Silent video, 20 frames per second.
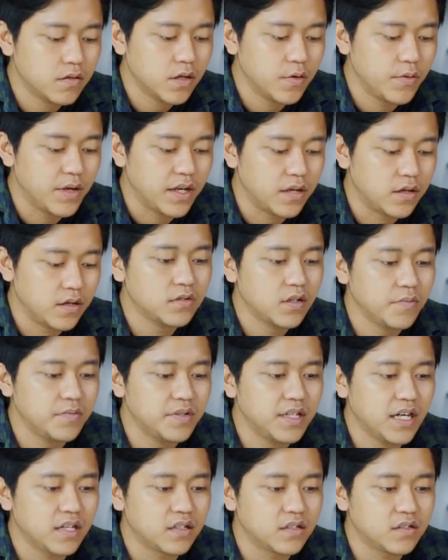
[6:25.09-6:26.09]
Wait, I'm
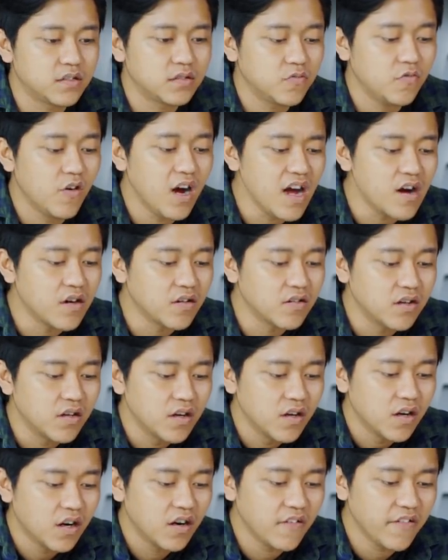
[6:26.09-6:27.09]
done. Wow.
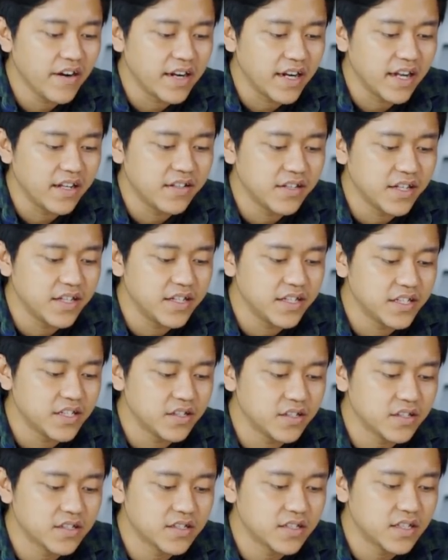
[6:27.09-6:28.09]
All right, enter
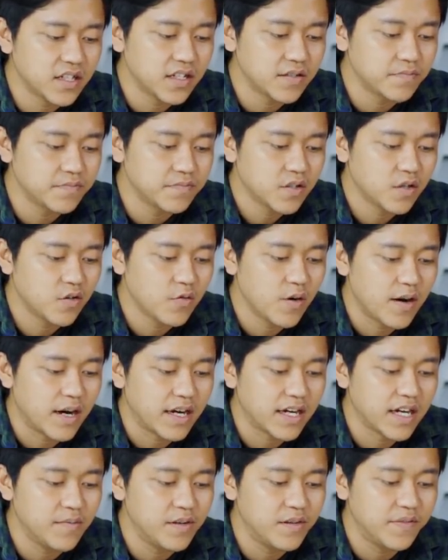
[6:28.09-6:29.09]
initials. Um, oh wow,
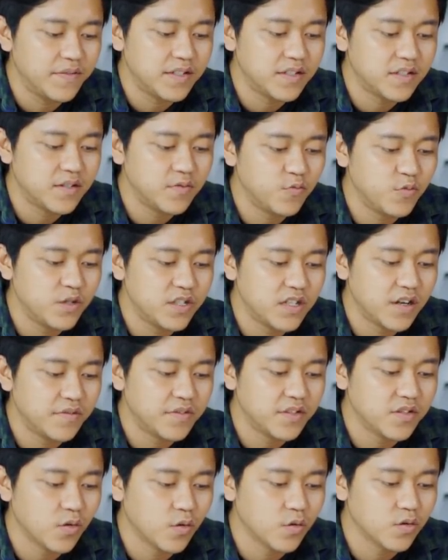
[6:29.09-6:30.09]
I can't believe we, we still
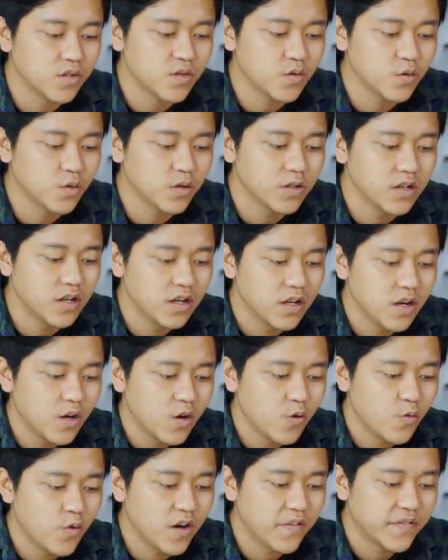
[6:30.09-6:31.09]
have this old school
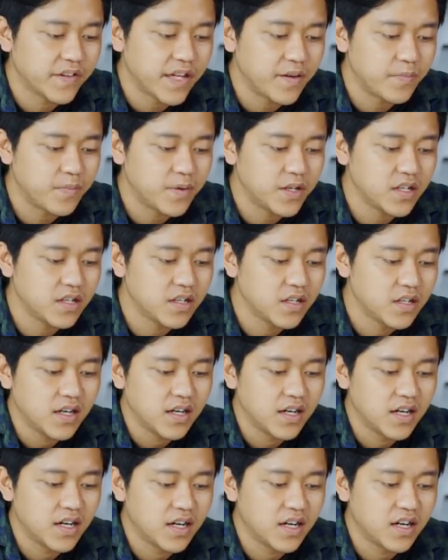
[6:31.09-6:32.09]
way of typing.
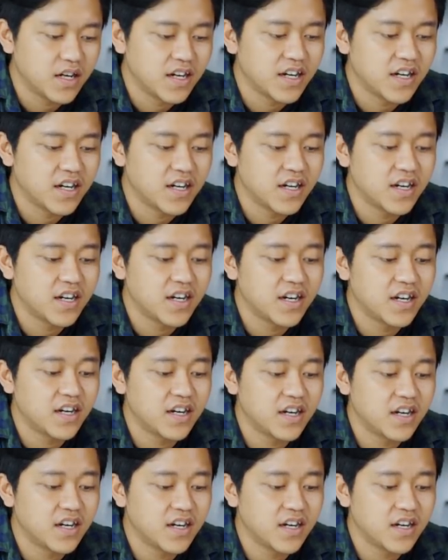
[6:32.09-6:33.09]

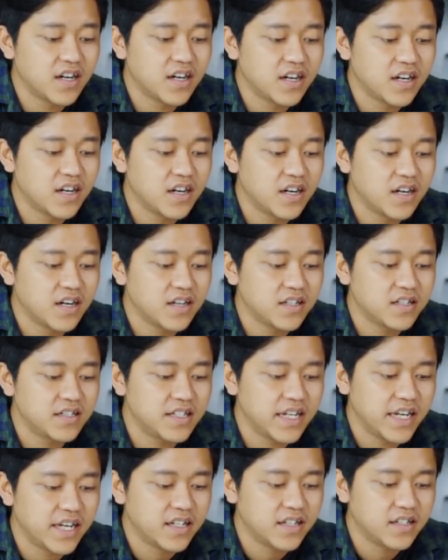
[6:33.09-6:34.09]
Uh,
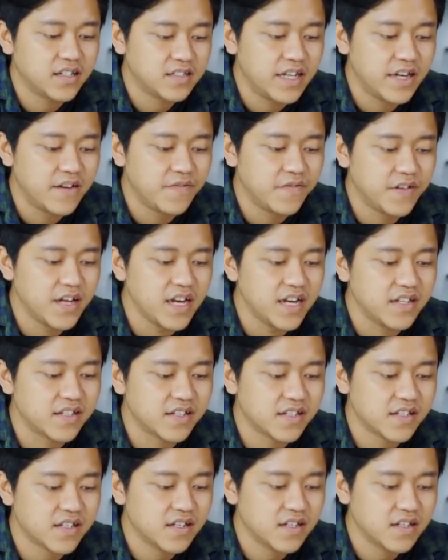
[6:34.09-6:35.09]
then save.
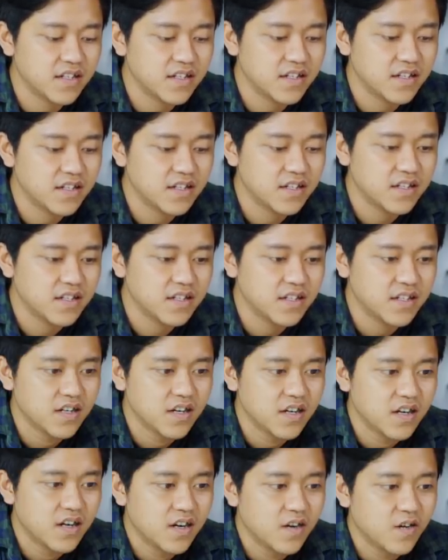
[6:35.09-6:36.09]
Yes. Game
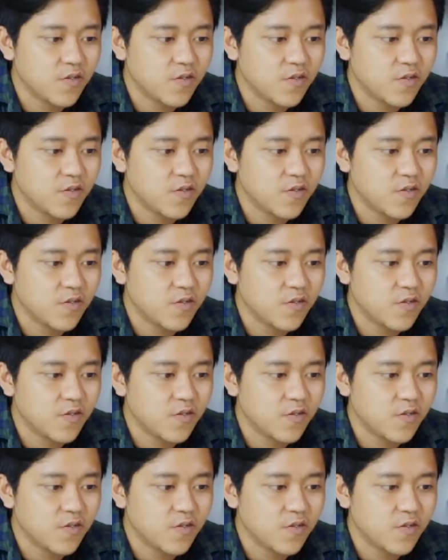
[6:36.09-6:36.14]
over.